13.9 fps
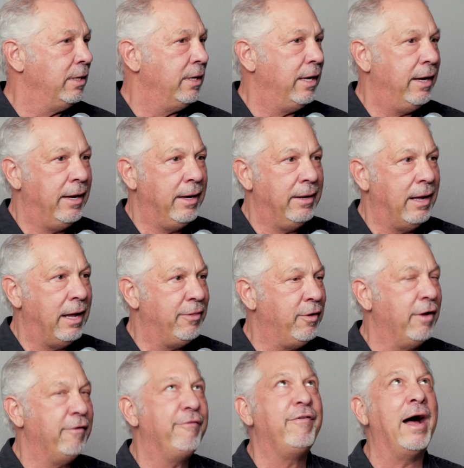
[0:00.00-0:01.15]
And I
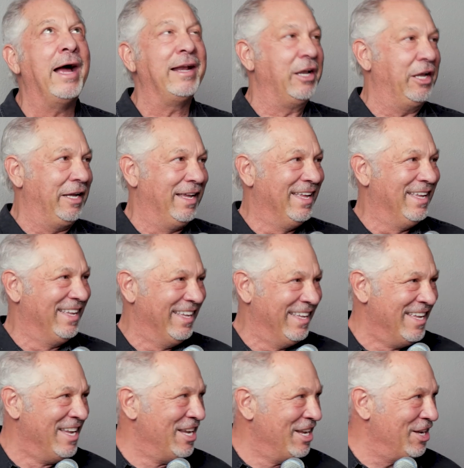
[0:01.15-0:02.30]
thought, finally,
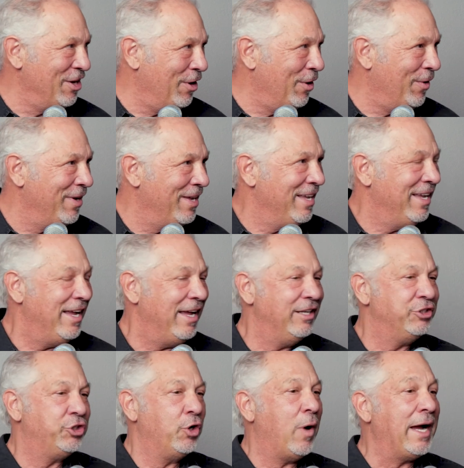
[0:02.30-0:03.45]

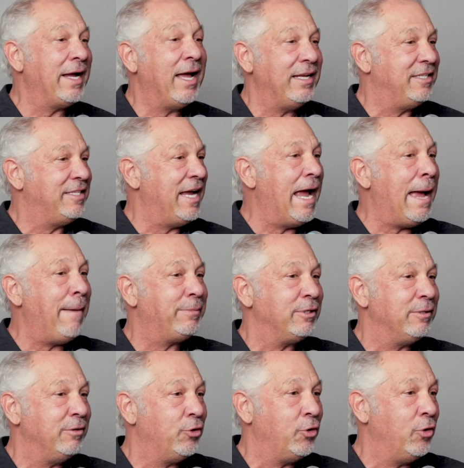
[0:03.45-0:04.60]
and so I got tapped
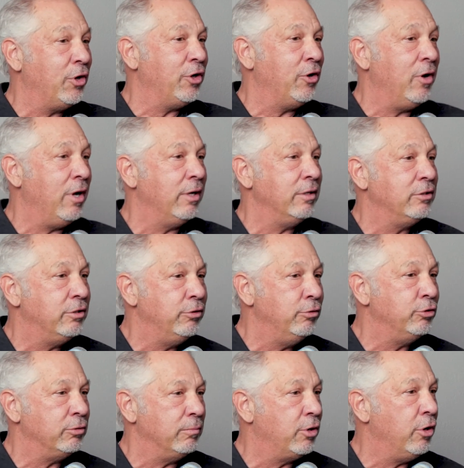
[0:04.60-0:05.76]
early on to
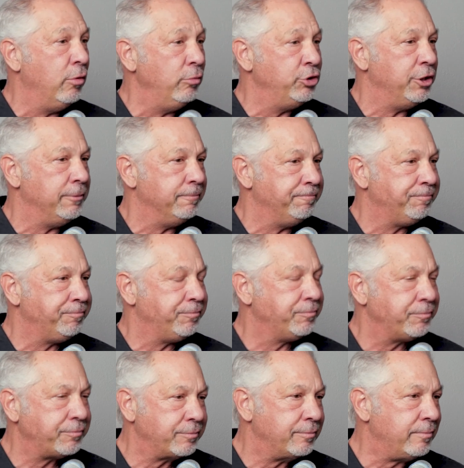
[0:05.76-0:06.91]
do some coaching
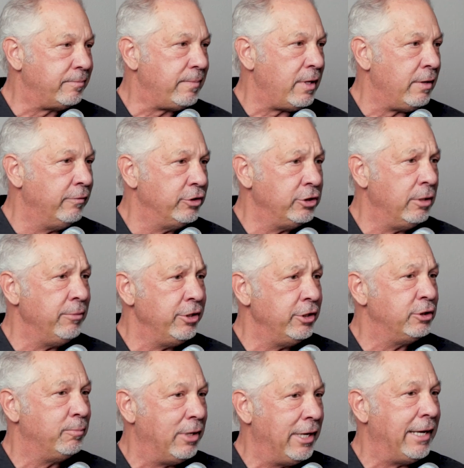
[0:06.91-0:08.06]
for some of
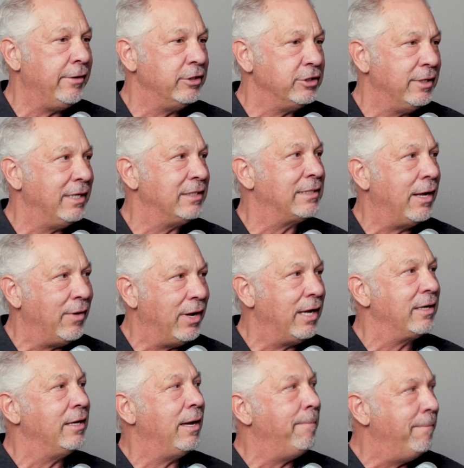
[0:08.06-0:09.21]
these planners, and that's kind of how
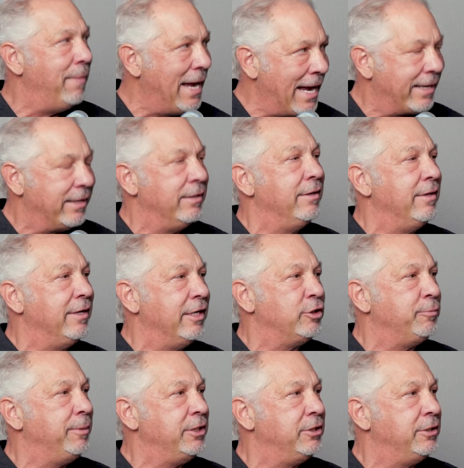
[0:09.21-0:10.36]
I got back into the
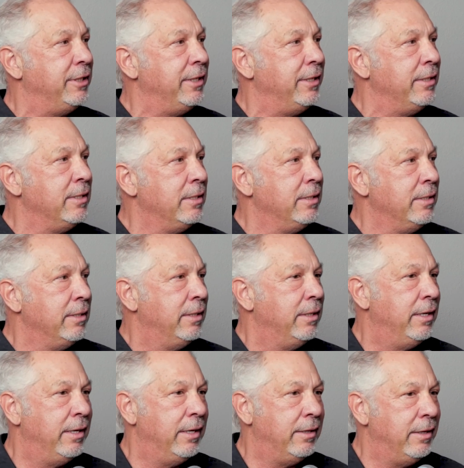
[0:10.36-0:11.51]
SBC.
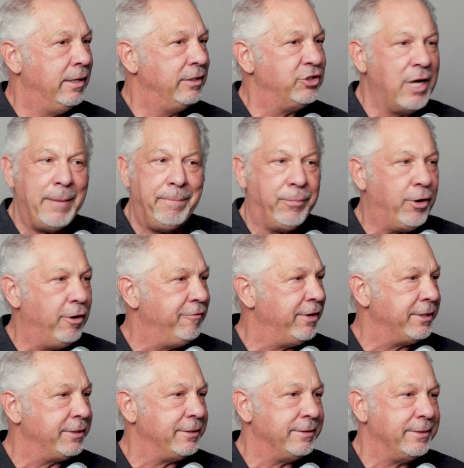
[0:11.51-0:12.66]
And it's not perfect.